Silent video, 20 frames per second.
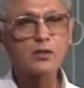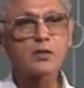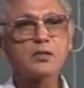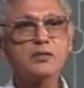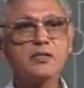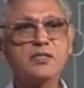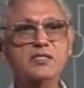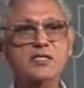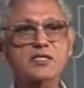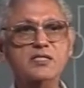
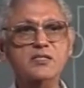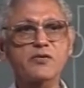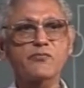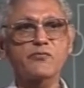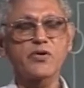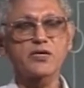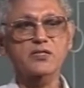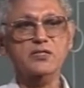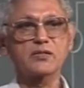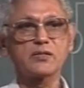the system
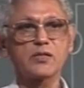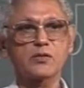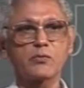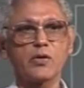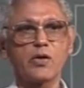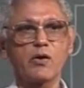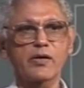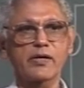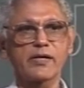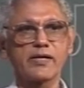function that we
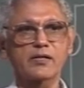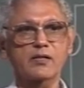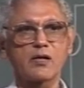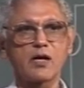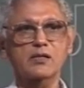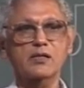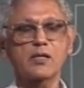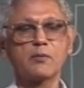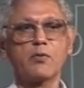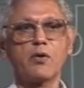already
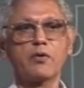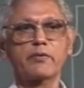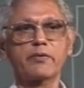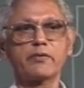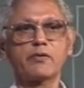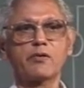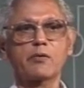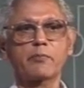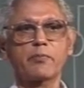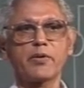talked about in
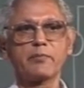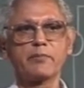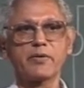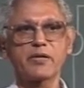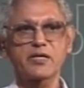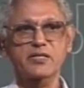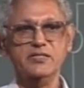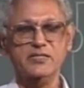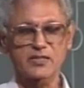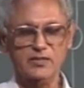our
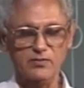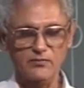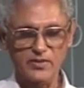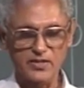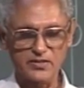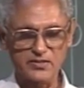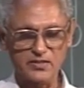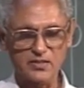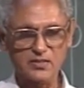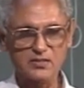preliminary set of
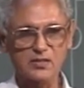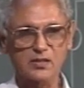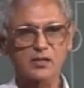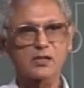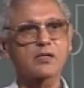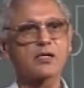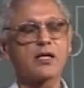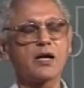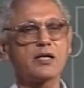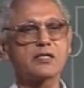lectures
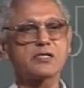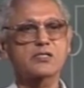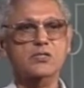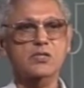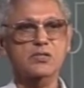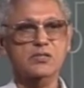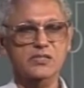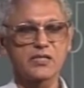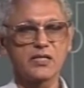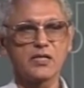and
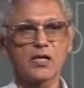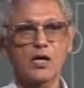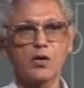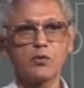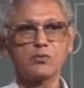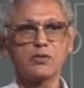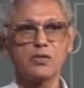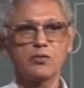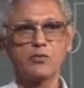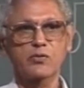see
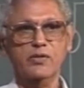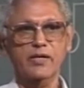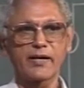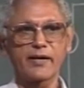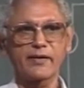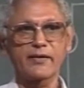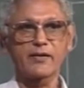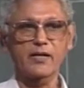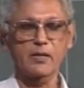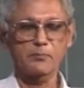how you
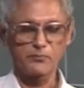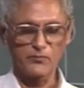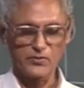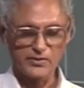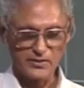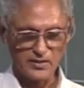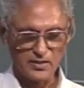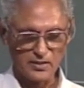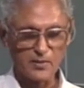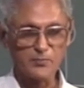connect it up with
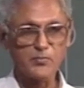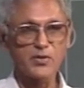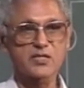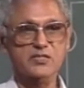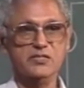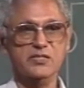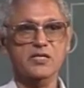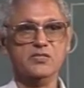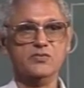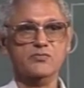the Laplace
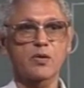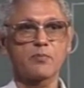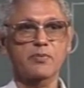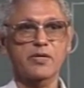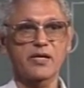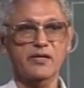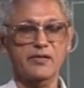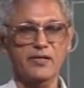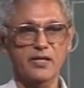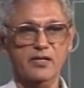transform
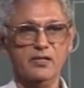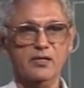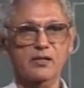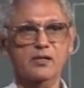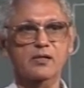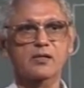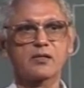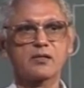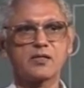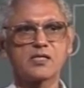technique.
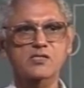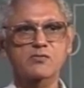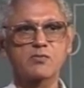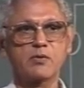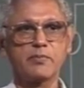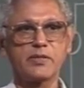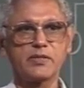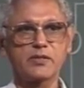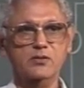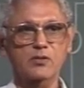This will
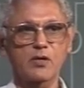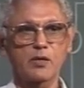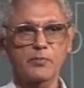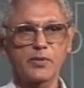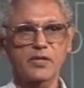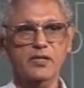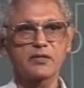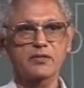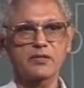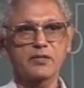be the
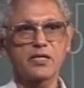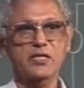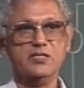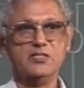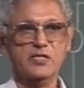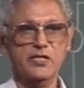topic in the next